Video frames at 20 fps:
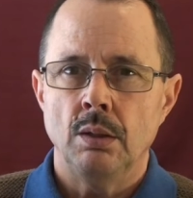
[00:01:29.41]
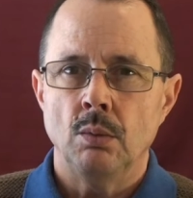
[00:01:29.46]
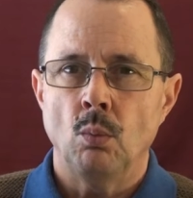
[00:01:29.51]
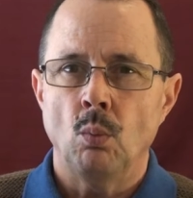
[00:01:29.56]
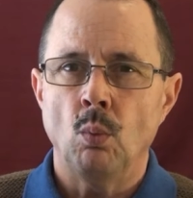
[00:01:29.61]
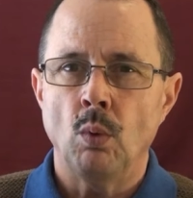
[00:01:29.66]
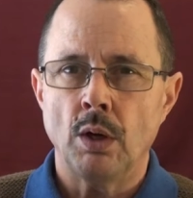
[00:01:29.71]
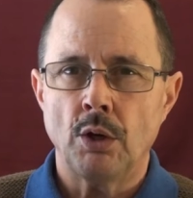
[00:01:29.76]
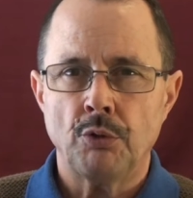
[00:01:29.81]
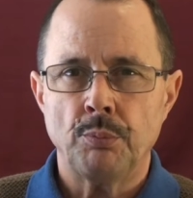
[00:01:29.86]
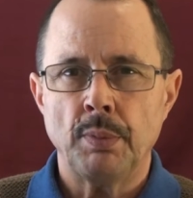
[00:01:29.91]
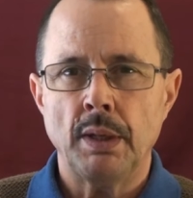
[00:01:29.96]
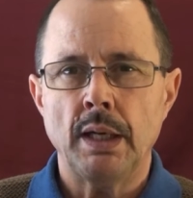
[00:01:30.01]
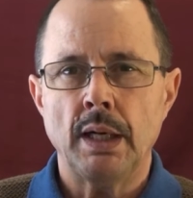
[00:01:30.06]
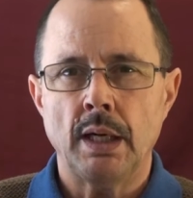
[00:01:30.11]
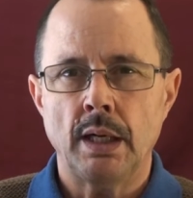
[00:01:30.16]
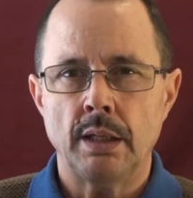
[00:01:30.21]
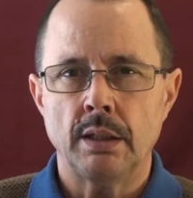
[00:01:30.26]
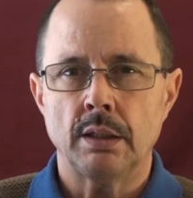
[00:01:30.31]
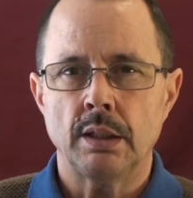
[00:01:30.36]
What does my
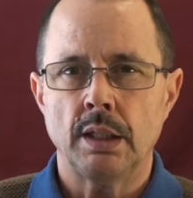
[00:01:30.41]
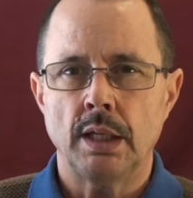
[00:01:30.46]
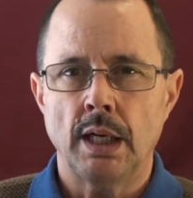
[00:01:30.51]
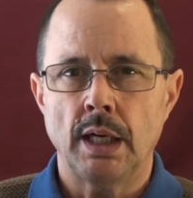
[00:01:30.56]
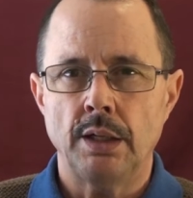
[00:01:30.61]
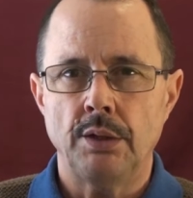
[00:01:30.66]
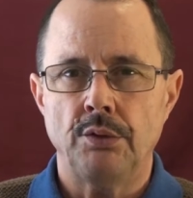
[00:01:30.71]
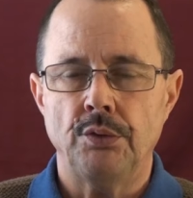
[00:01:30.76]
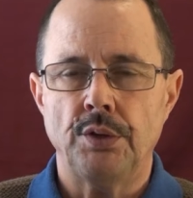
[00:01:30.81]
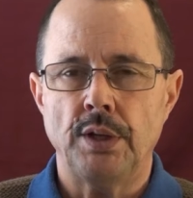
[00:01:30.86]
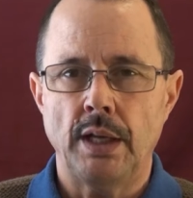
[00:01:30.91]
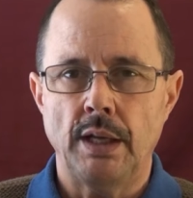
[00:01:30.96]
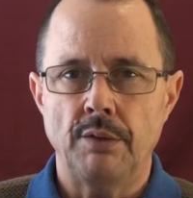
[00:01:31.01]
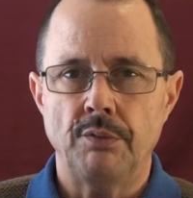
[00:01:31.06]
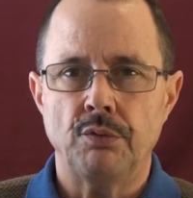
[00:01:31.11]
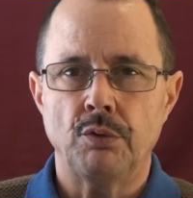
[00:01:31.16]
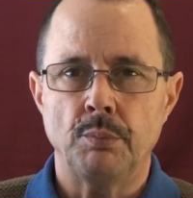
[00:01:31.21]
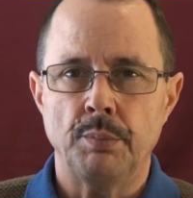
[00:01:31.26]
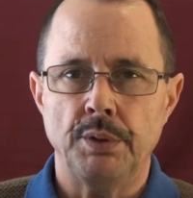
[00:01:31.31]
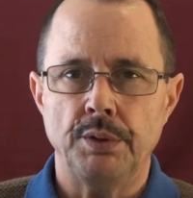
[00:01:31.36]
higher guidance have
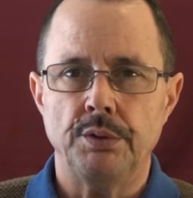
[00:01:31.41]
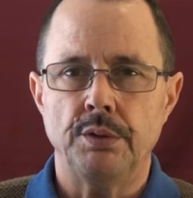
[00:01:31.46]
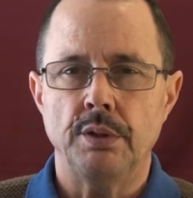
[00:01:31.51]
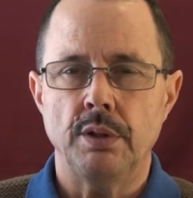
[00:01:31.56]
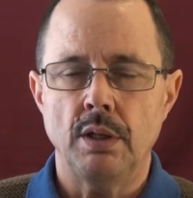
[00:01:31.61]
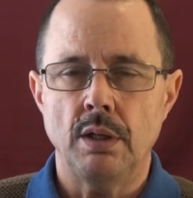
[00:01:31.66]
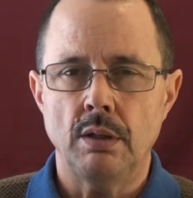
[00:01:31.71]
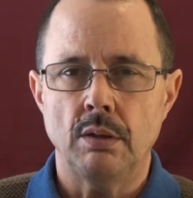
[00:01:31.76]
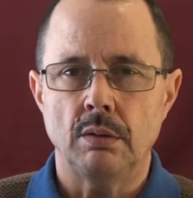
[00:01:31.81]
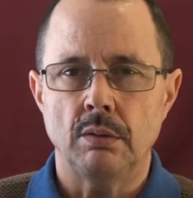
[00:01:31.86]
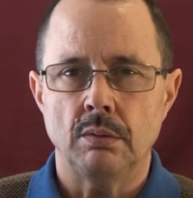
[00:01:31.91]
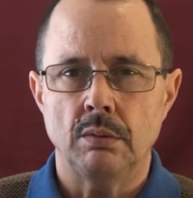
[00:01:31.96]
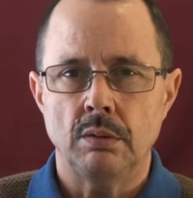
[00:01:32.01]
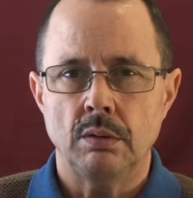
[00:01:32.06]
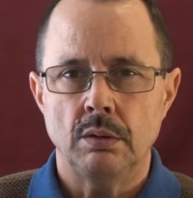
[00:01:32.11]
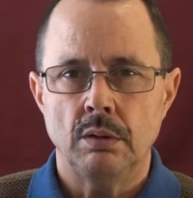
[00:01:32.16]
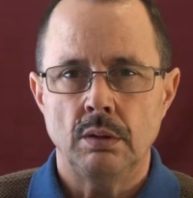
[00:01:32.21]
for me to know?